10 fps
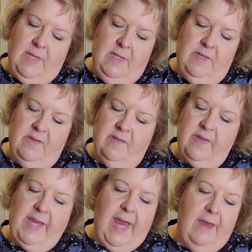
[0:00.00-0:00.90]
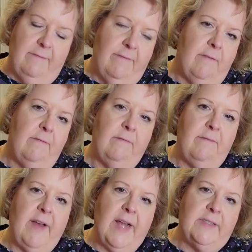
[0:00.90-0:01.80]
This is a Cafe
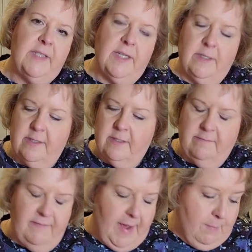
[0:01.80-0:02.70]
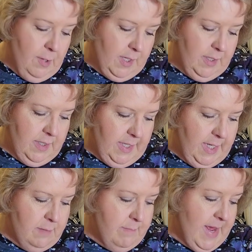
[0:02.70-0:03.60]
Facet fabric
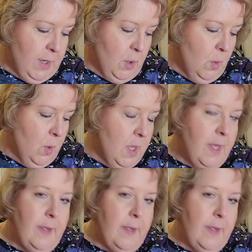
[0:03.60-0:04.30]
in Meadow.